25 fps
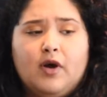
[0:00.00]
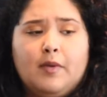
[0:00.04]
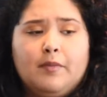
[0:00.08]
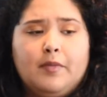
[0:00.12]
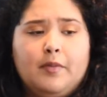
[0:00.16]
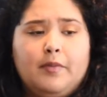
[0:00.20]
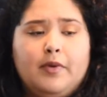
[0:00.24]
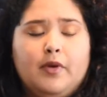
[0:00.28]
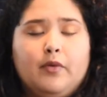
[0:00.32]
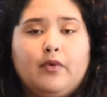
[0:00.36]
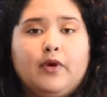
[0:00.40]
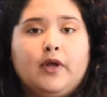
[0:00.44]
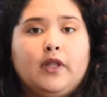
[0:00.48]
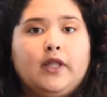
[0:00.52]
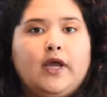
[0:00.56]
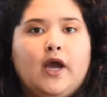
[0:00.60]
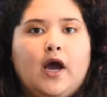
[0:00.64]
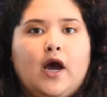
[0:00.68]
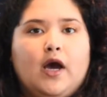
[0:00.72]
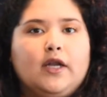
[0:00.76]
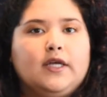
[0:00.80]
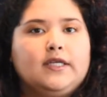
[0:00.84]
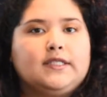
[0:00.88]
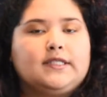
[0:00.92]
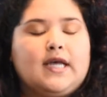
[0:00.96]
I'm gonna be really
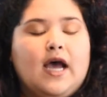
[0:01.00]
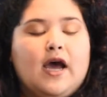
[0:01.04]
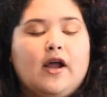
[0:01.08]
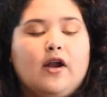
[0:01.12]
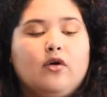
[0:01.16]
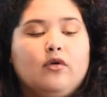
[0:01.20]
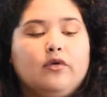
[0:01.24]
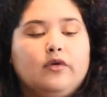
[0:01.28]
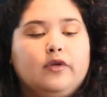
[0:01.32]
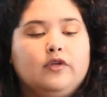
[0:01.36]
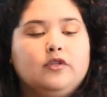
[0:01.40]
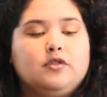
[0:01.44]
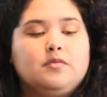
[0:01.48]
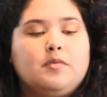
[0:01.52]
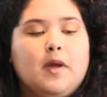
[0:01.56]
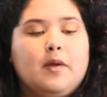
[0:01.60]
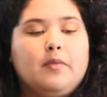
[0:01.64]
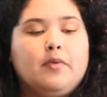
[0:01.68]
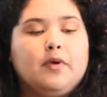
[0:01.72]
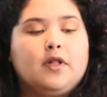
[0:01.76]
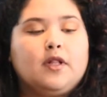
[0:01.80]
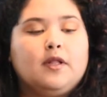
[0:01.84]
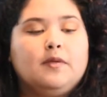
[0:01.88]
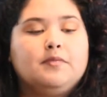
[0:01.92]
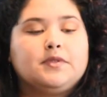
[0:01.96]
honest, I don't use
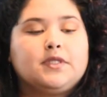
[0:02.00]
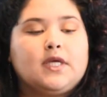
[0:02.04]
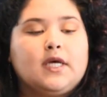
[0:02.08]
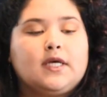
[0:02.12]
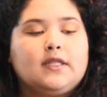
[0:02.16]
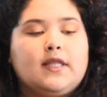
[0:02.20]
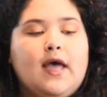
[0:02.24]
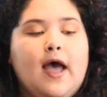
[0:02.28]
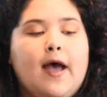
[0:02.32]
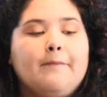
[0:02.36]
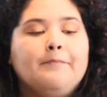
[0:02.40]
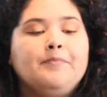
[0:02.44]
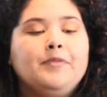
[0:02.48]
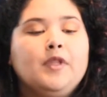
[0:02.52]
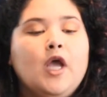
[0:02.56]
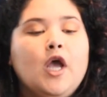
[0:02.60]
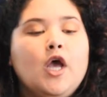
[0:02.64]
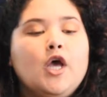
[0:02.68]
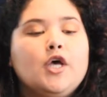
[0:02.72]
paper clips like that.